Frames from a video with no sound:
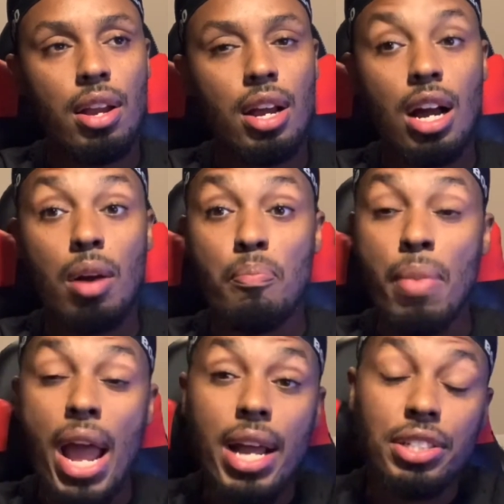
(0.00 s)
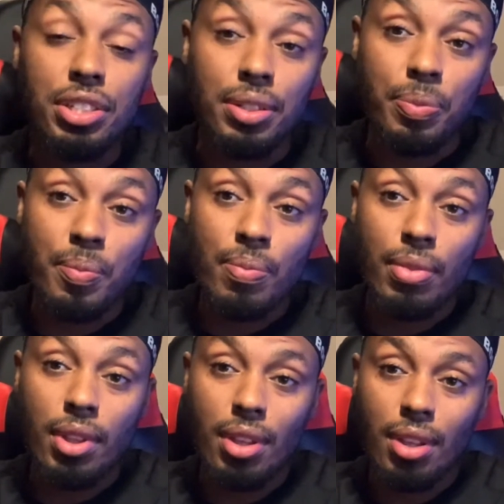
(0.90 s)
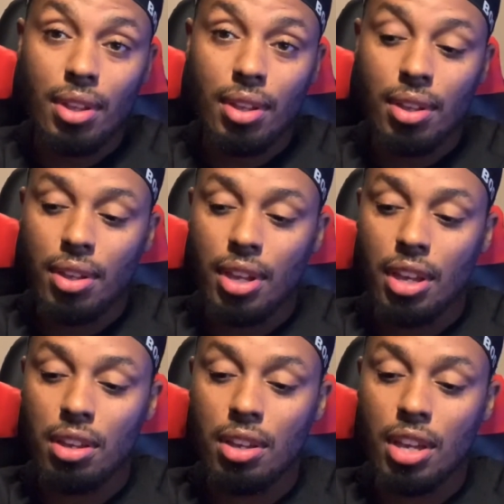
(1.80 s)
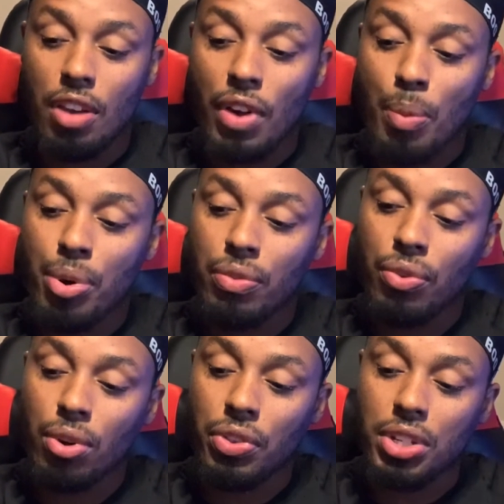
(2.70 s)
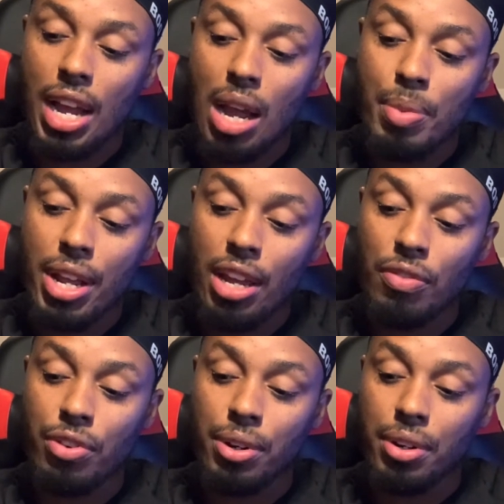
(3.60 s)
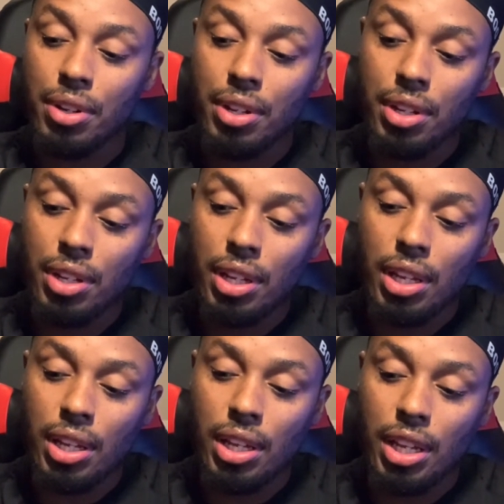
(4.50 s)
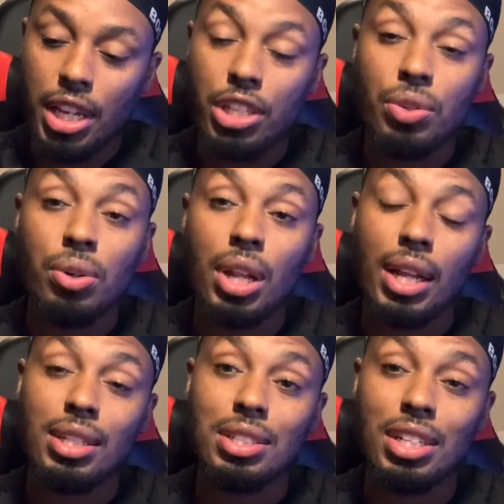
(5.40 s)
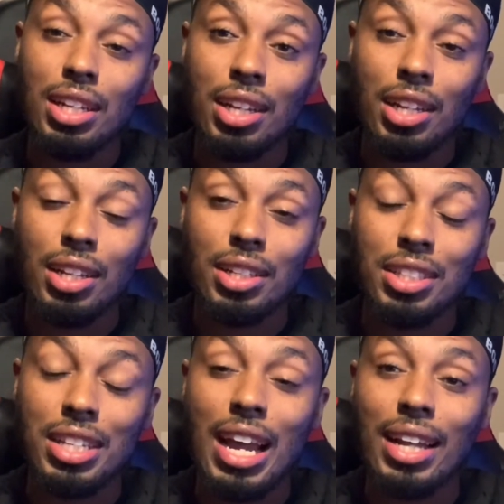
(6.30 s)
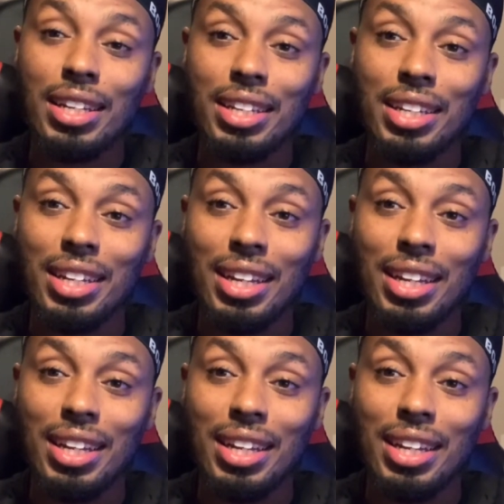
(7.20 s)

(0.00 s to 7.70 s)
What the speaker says: imagine if I put forth the time and the effort into it like this guy did.